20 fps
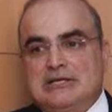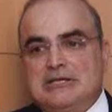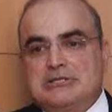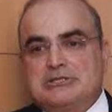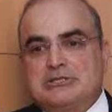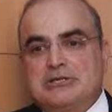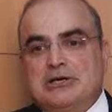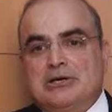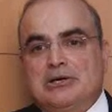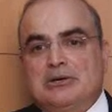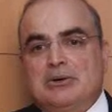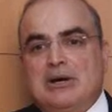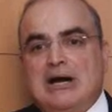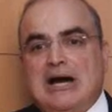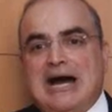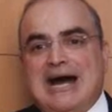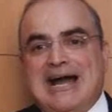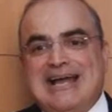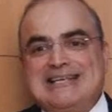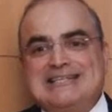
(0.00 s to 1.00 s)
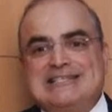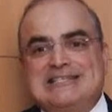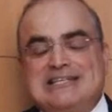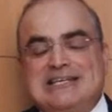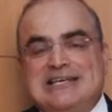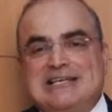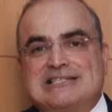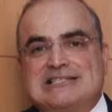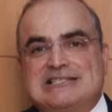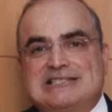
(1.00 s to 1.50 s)
So I
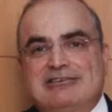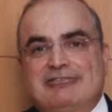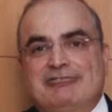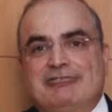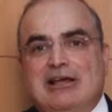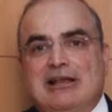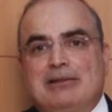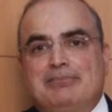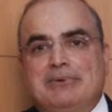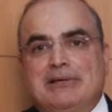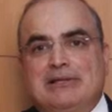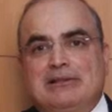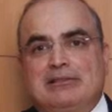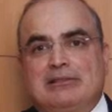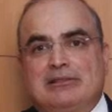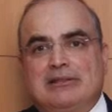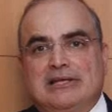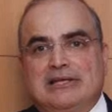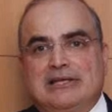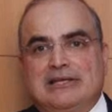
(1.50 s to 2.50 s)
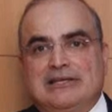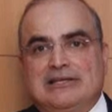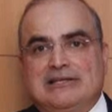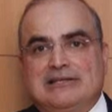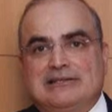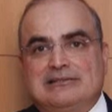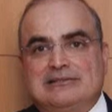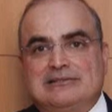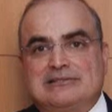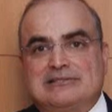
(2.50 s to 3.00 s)
see us developing
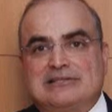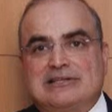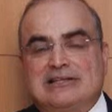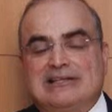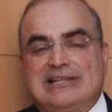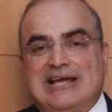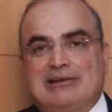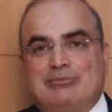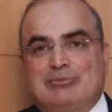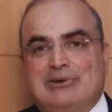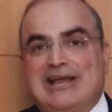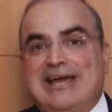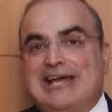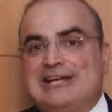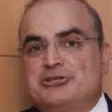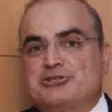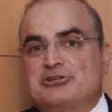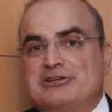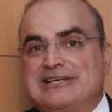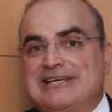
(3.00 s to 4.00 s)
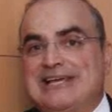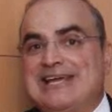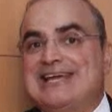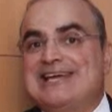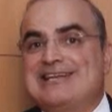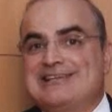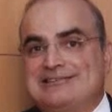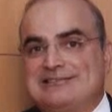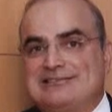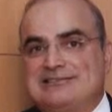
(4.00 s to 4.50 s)
things that will actually
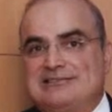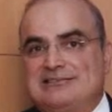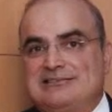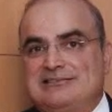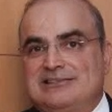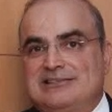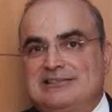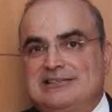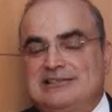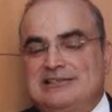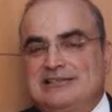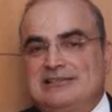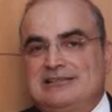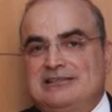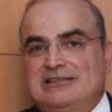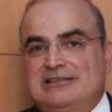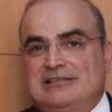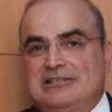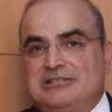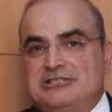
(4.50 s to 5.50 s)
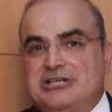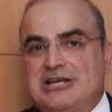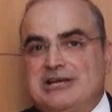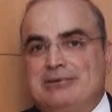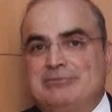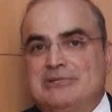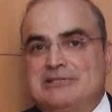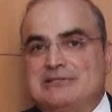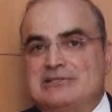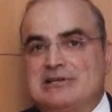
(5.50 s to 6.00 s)
hit the
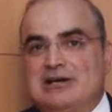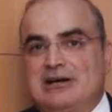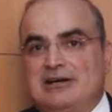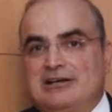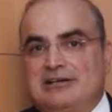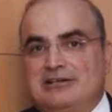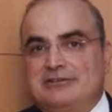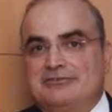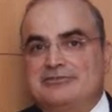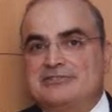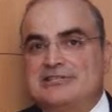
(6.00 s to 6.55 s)
chairman's target of